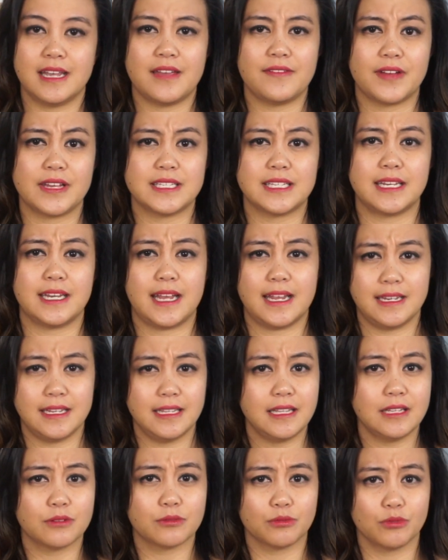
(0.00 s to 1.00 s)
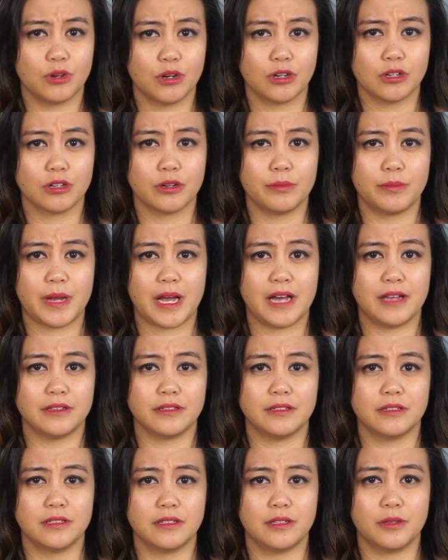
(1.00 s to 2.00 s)
If I said anything wrong about
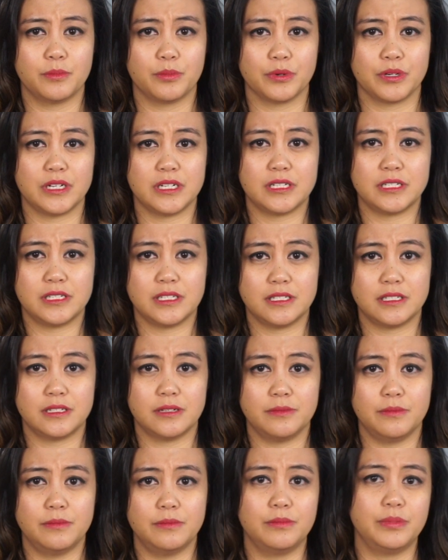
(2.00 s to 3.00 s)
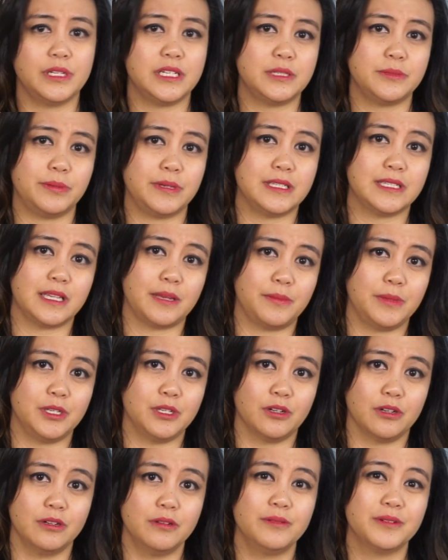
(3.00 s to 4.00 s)
the British system, please let me
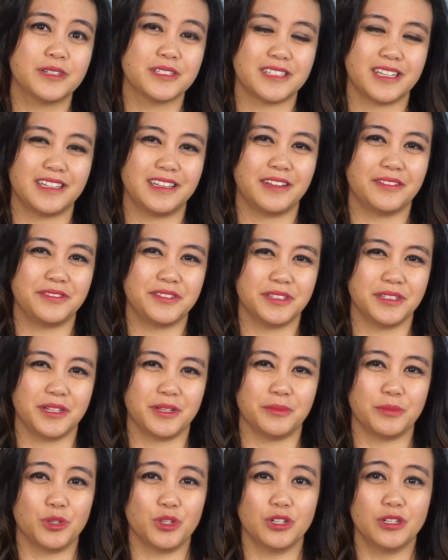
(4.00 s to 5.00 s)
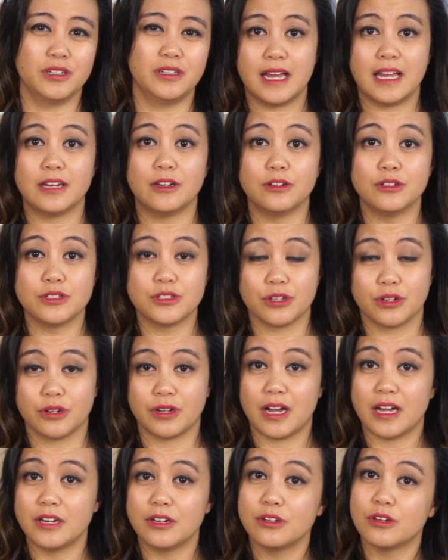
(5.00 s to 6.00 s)
know because I'd love to learn more. And also,
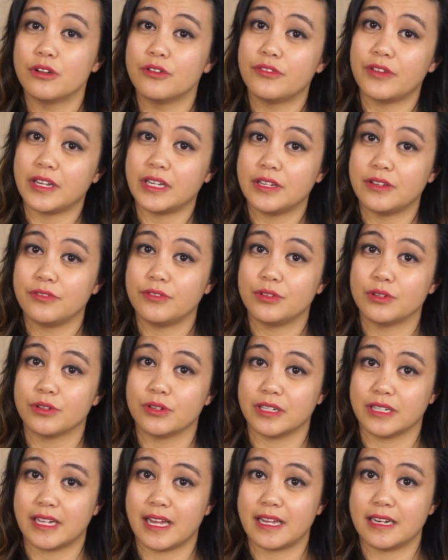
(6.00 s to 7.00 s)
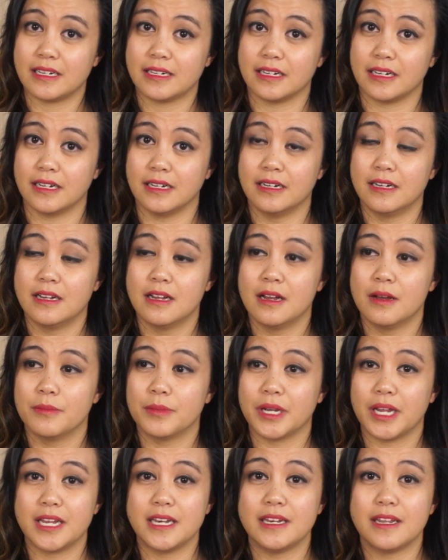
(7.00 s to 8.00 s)
I don't know if any of you are in Canada,
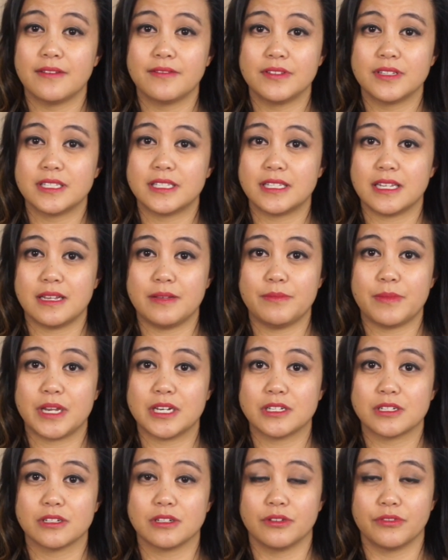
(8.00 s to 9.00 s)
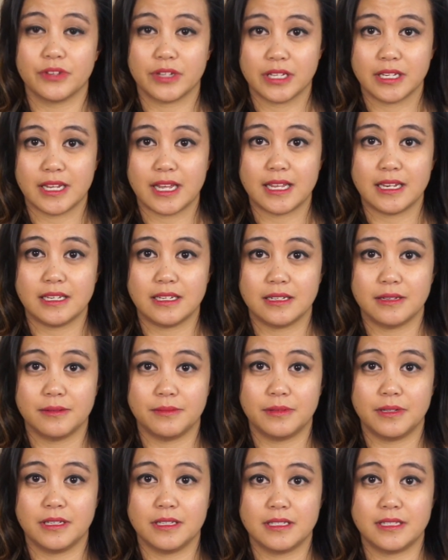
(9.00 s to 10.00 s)
but I never see mention of a
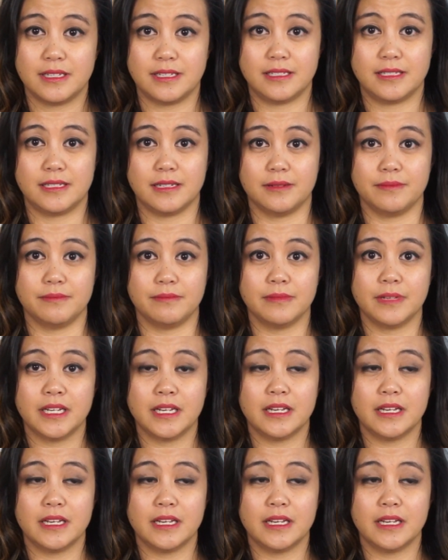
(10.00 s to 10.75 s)
Canadian system